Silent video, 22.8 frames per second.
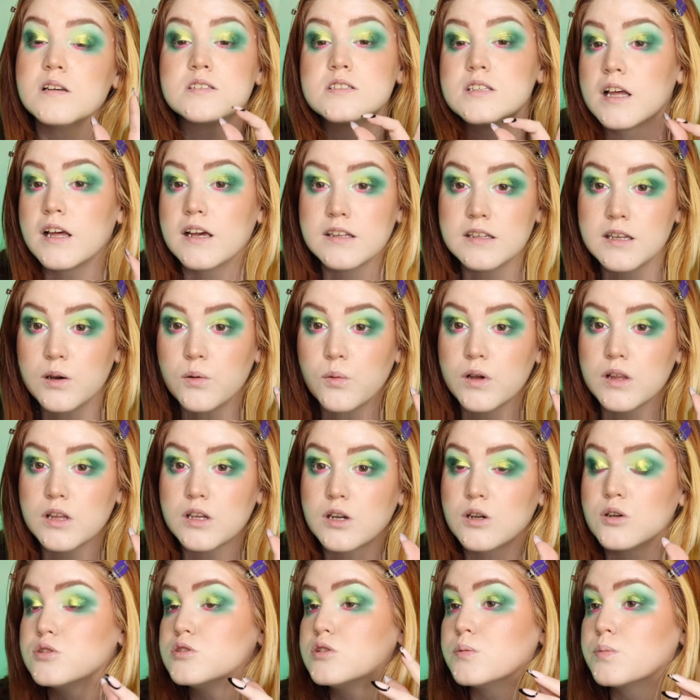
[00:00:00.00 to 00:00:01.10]
So I didn't want to
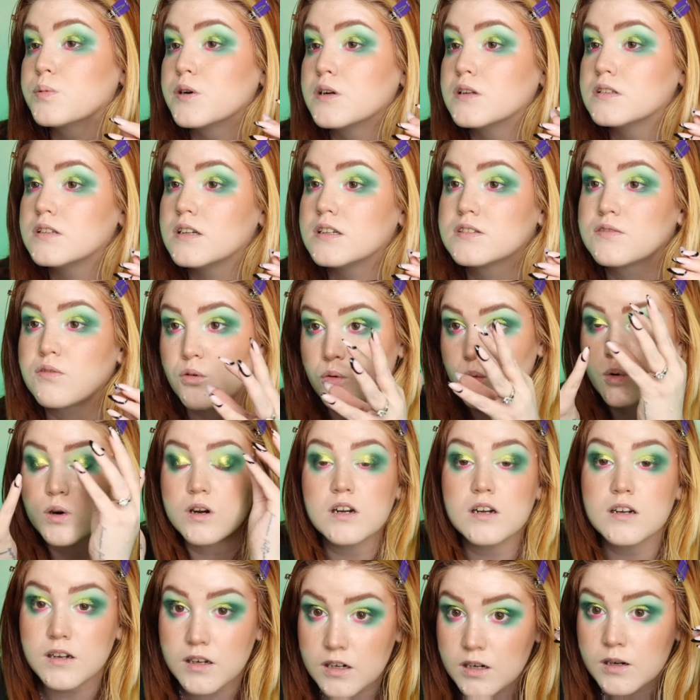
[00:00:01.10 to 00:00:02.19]
go super intense for
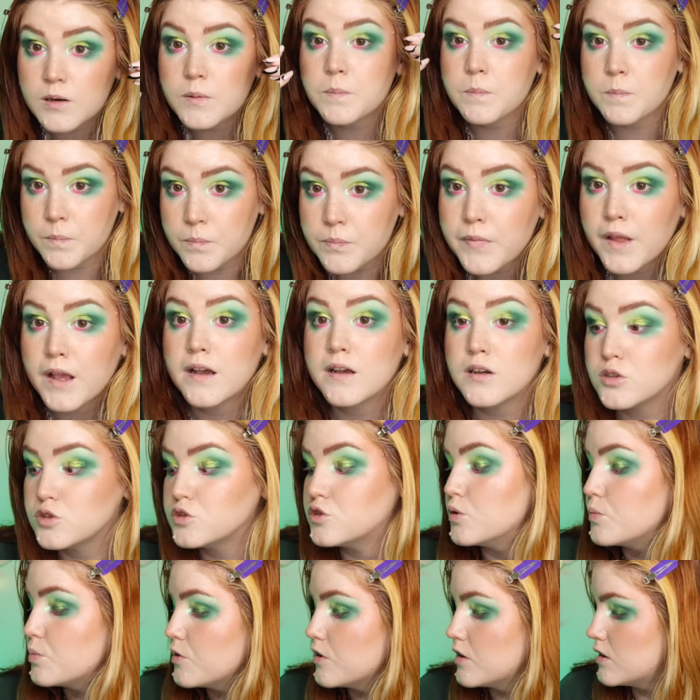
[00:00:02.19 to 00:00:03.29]
work.
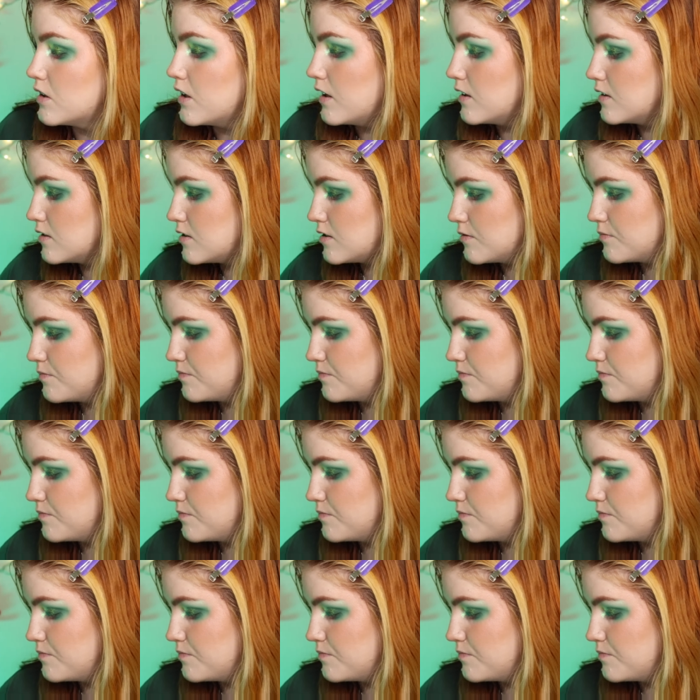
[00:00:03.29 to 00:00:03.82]
Super intense.